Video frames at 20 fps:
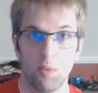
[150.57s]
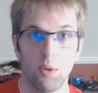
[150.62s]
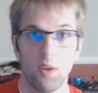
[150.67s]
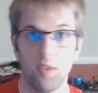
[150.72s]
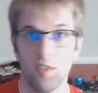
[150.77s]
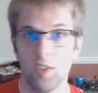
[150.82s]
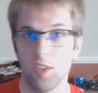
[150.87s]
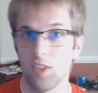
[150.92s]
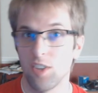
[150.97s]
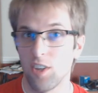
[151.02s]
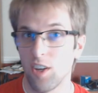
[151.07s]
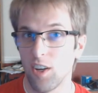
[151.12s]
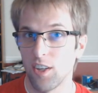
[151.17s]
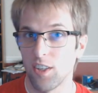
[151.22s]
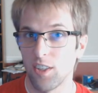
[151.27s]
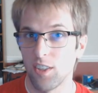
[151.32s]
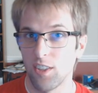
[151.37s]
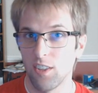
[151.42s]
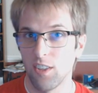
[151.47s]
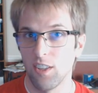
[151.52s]
the previous
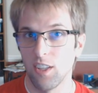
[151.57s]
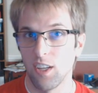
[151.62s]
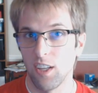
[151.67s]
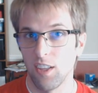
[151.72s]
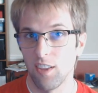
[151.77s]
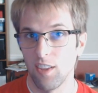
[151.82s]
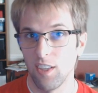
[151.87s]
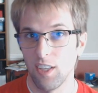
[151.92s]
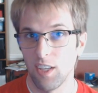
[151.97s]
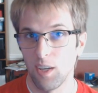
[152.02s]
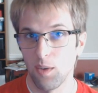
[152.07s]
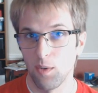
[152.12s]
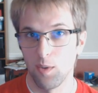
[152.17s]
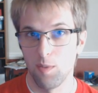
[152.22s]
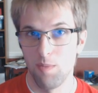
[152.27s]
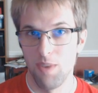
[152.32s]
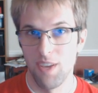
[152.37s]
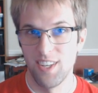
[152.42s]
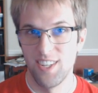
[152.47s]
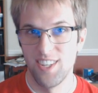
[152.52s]
doctor that I think I
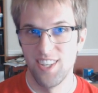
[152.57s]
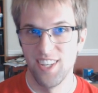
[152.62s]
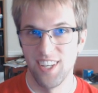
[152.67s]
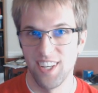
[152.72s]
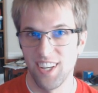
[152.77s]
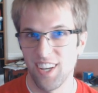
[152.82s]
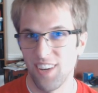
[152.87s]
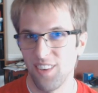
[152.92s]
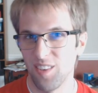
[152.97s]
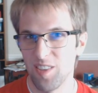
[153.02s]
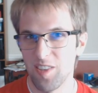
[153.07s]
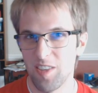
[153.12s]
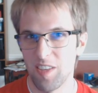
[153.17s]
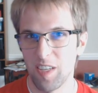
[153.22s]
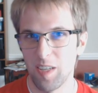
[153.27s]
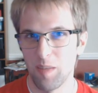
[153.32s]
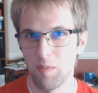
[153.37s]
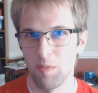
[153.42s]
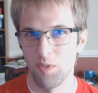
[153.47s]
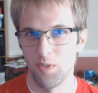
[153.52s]
was mentioning I was
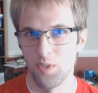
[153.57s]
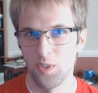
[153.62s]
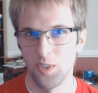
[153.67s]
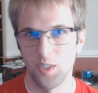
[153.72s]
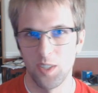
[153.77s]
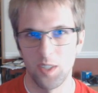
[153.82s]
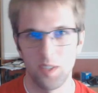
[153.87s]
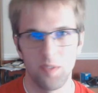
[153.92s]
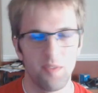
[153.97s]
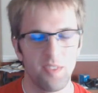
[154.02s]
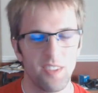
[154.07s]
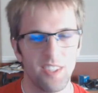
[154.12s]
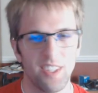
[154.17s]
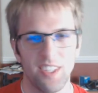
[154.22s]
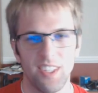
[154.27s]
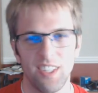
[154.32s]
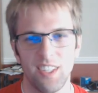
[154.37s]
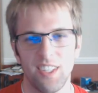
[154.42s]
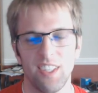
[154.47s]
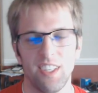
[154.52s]
seeing before.
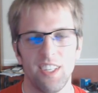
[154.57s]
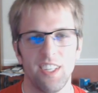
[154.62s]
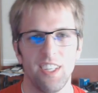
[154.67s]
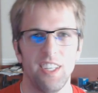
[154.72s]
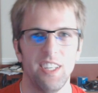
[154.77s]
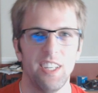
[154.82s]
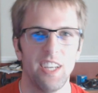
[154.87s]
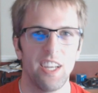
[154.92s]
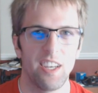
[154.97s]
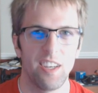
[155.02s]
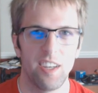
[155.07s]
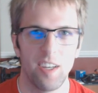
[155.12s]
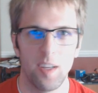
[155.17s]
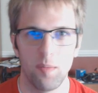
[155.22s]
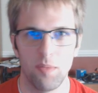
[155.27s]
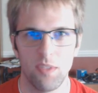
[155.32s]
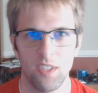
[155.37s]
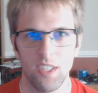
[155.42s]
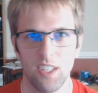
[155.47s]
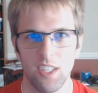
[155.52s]
He ended
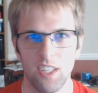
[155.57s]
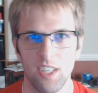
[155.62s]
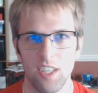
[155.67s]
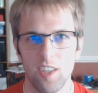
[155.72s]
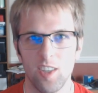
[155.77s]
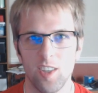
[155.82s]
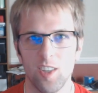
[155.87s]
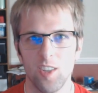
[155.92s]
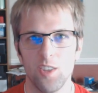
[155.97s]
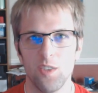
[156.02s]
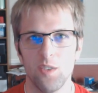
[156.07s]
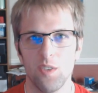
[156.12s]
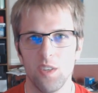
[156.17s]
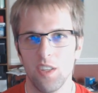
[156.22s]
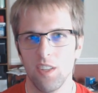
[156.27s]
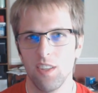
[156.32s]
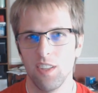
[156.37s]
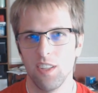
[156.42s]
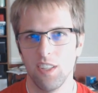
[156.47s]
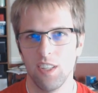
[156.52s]
up saying he couldn't do
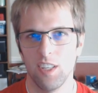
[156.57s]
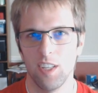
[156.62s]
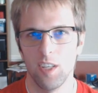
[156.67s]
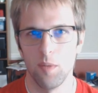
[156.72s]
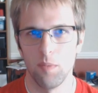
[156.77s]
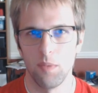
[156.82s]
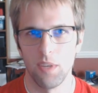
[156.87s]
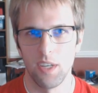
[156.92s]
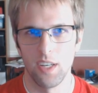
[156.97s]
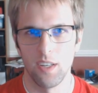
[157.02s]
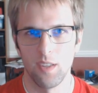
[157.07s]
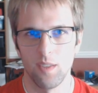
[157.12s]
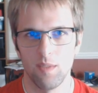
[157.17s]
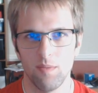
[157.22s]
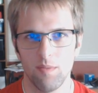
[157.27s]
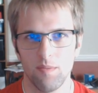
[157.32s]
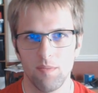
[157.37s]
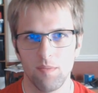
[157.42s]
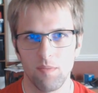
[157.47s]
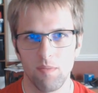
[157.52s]
anything to help me out.
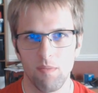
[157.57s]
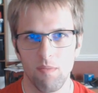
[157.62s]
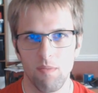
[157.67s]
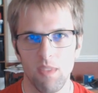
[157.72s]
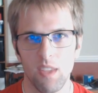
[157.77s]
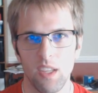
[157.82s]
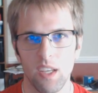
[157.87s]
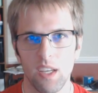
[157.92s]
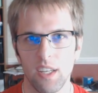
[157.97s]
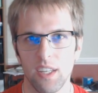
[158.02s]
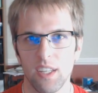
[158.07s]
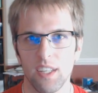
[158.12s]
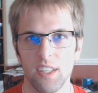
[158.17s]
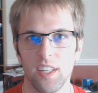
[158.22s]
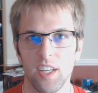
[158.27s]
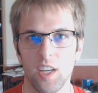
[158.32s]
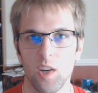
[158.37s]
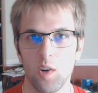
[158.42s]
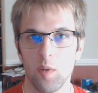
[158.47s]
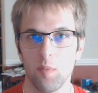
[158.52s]

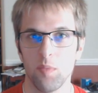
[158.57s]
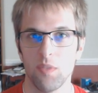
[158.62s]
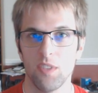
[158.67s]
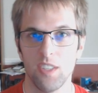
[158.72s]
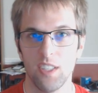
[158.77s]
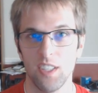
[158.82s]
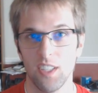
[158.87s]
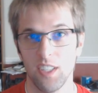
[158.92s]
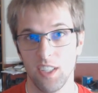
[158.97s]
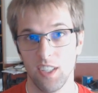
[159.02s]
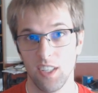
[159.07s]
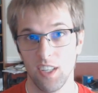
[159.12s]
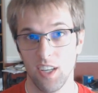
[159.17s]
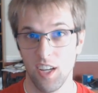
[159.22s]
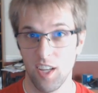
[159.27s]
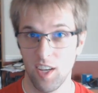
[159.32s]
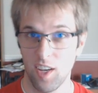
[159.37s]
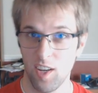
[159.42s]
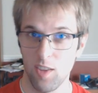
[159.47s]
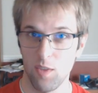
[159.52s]
And now I'm seeing
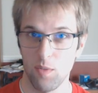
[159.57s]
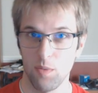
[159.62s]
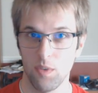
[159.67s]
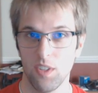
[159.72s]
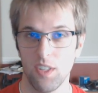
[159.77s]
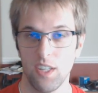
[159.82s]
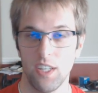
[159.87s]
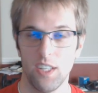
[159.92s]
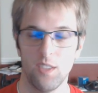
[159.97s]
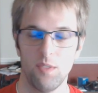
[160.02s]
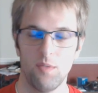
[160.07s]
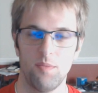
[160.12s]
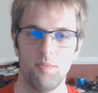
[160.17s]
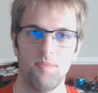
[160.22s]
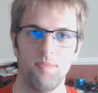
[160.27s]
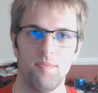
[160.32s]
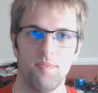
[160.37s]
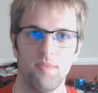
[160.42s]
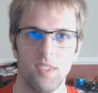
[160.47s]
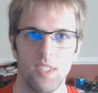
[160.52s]
another one now,
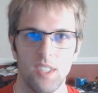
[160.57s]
